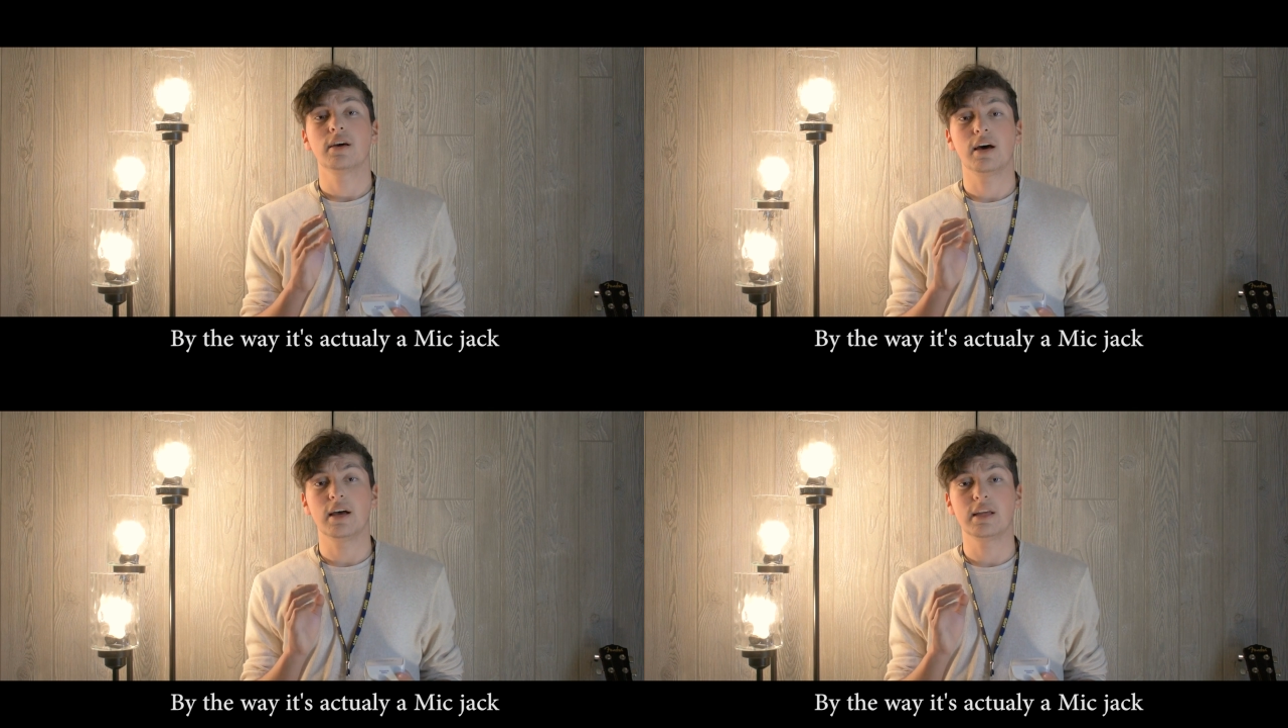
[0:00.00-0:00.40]

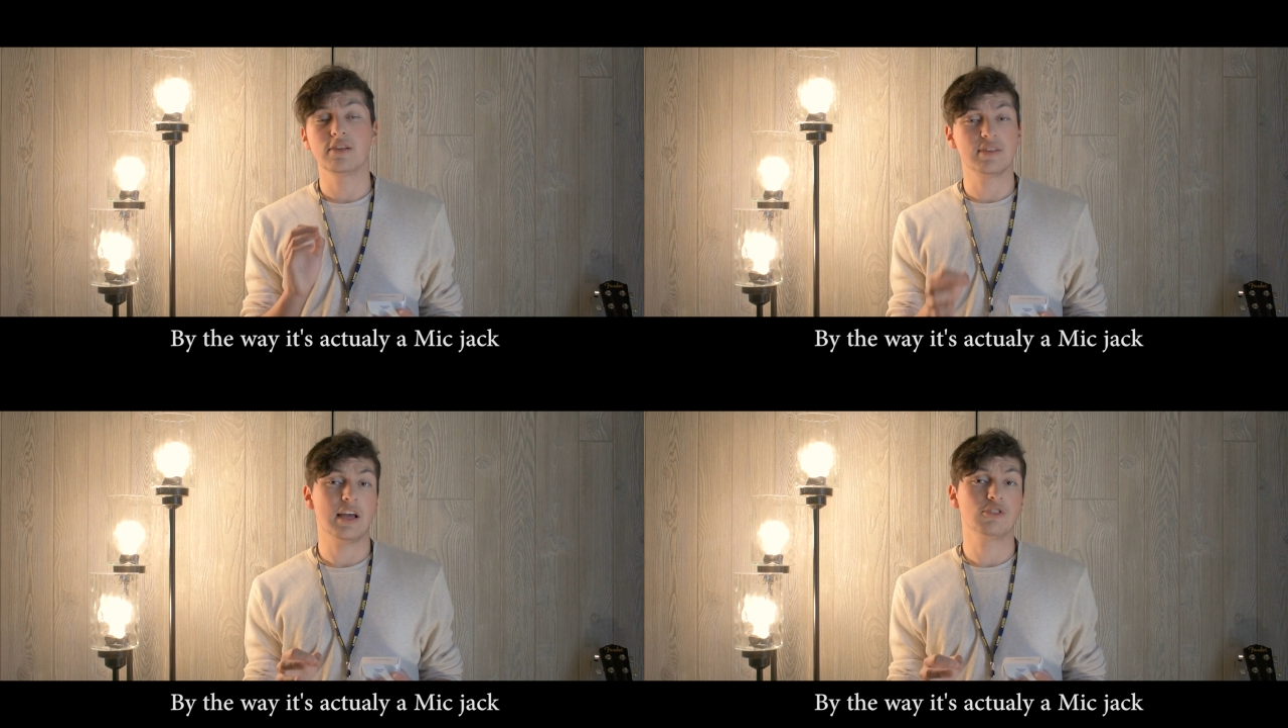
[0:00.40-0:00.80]

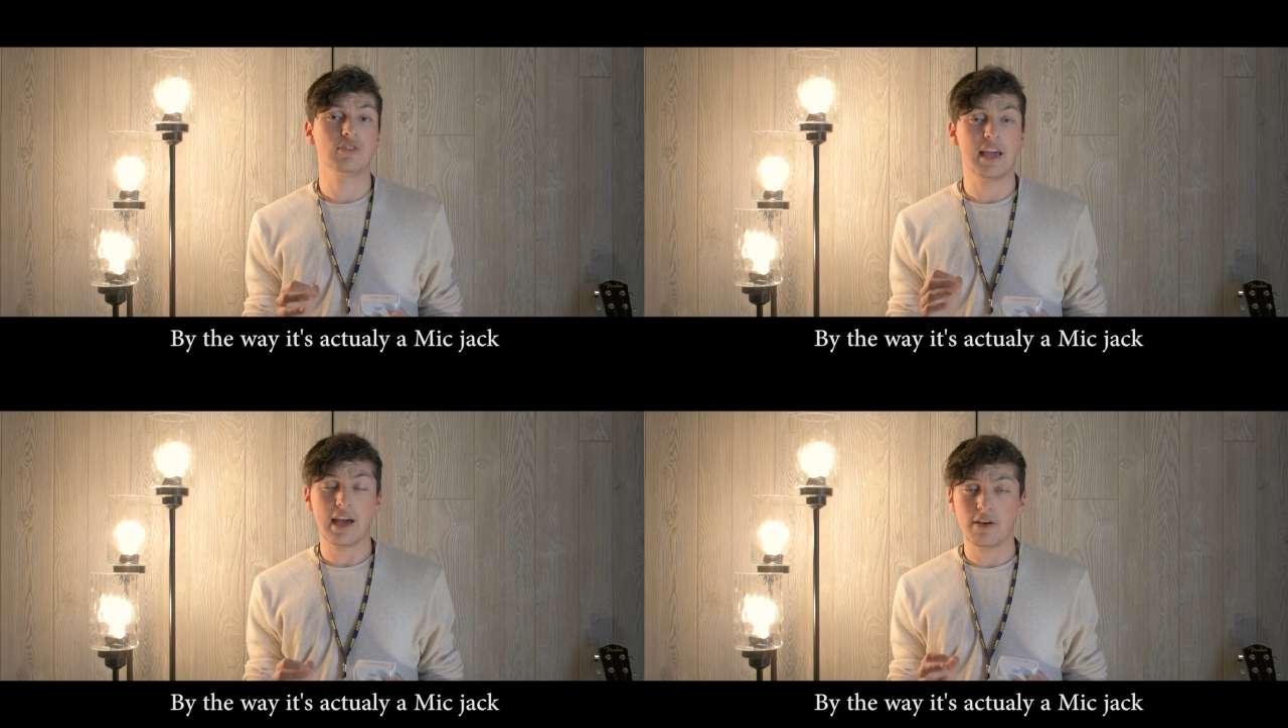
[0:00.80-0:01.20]
doesn't
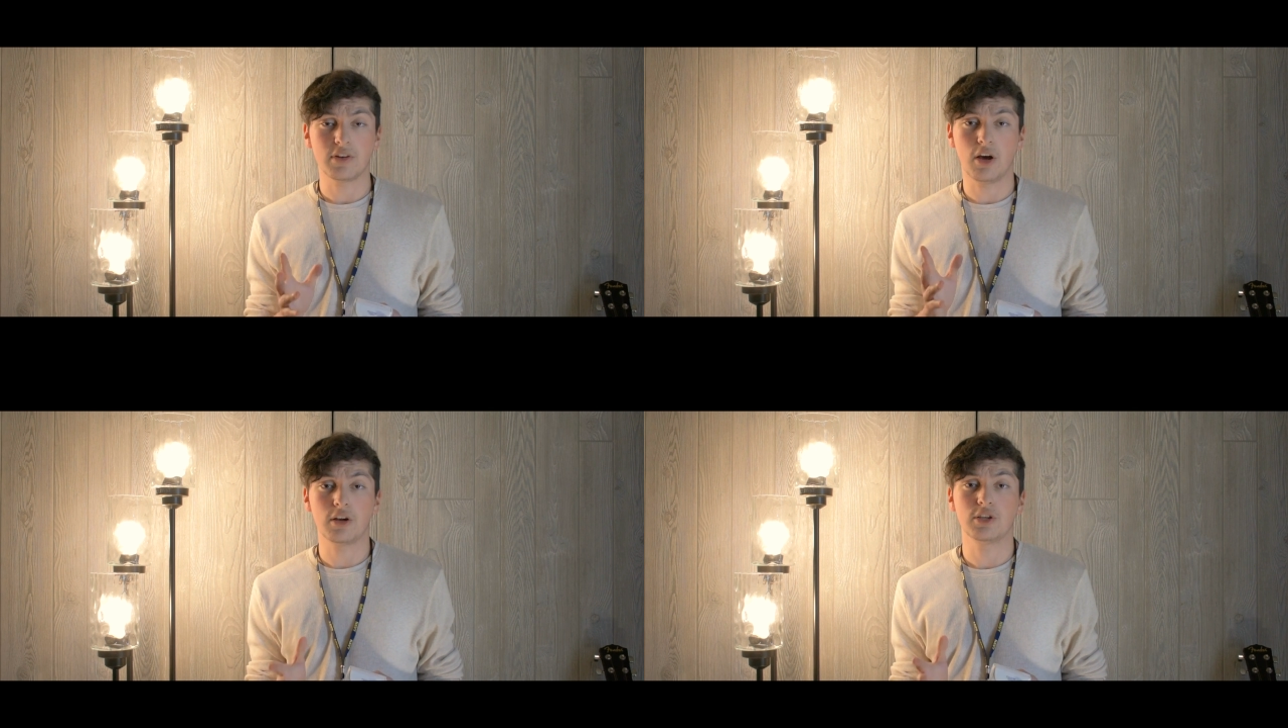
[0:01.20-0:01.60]
actually have
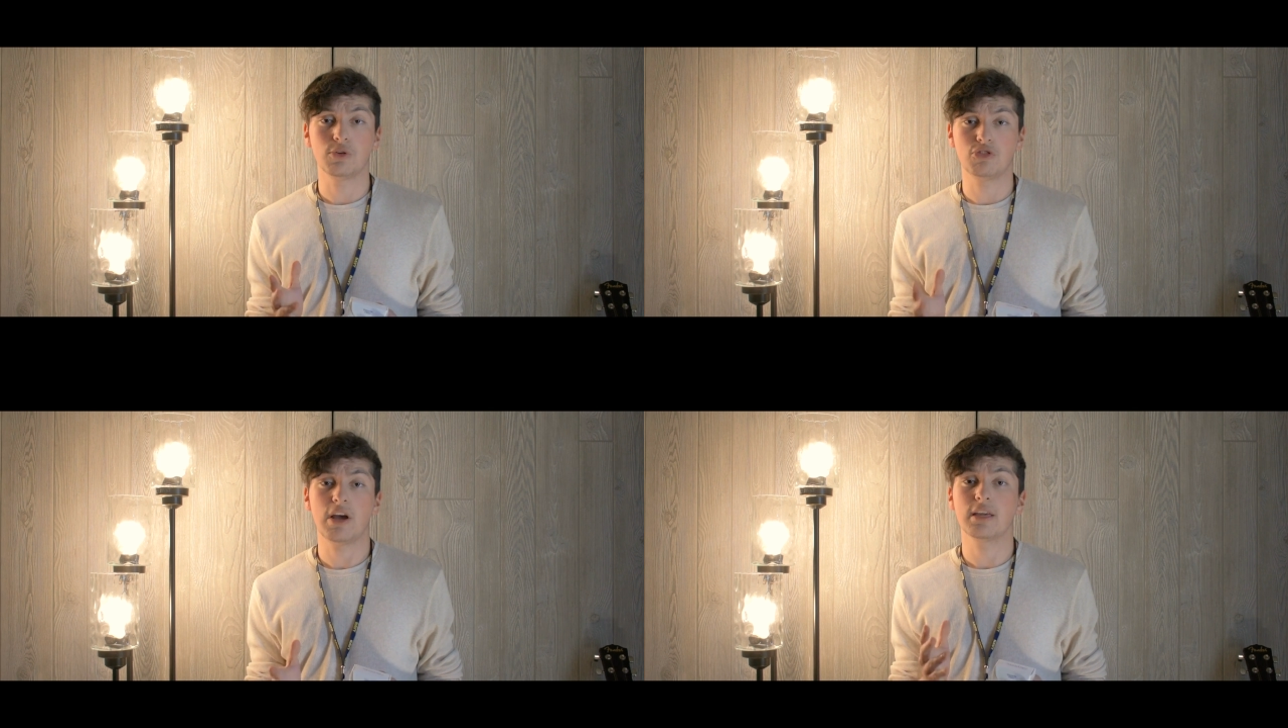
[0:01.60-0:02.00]
an
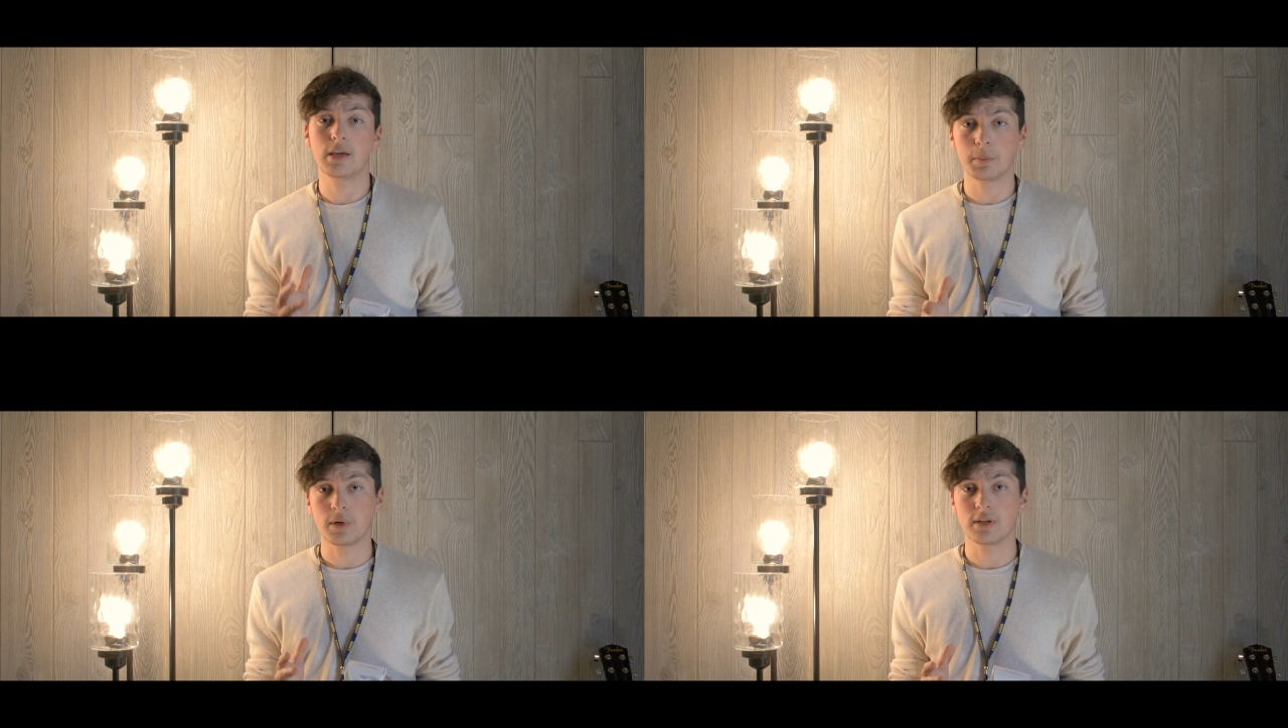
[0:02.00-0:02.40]
audio jack
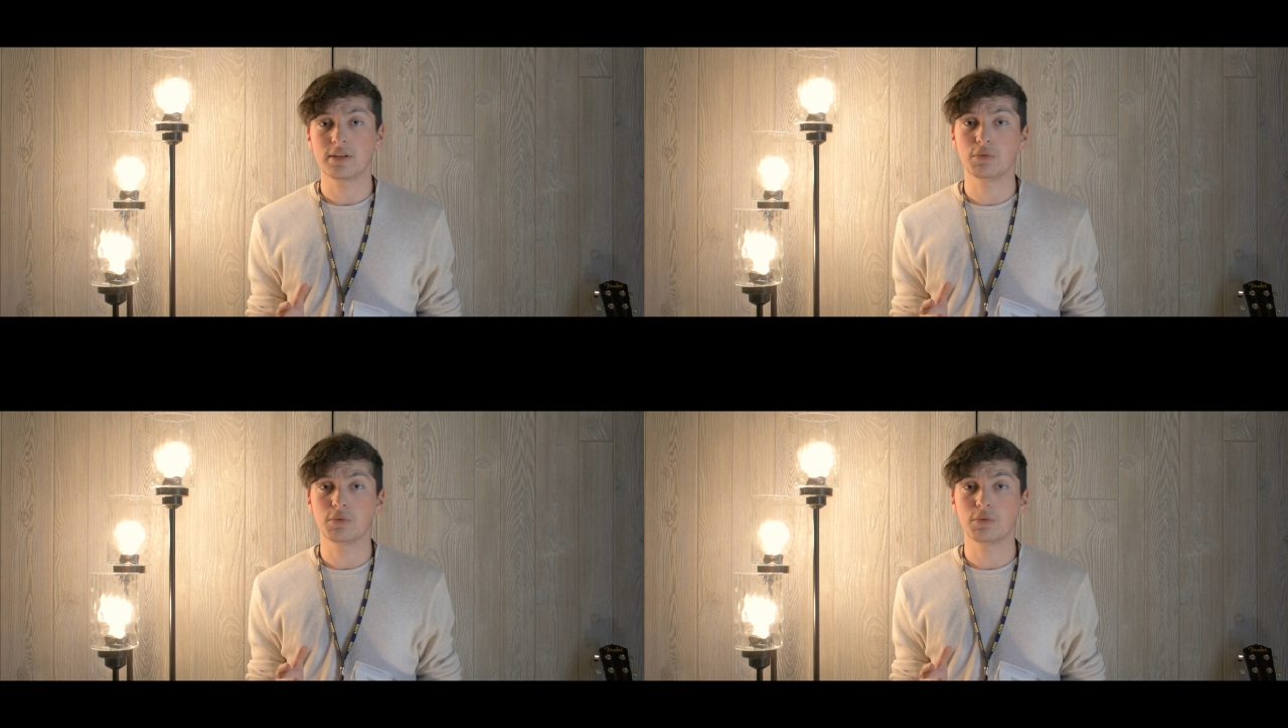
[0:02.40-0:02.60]
input,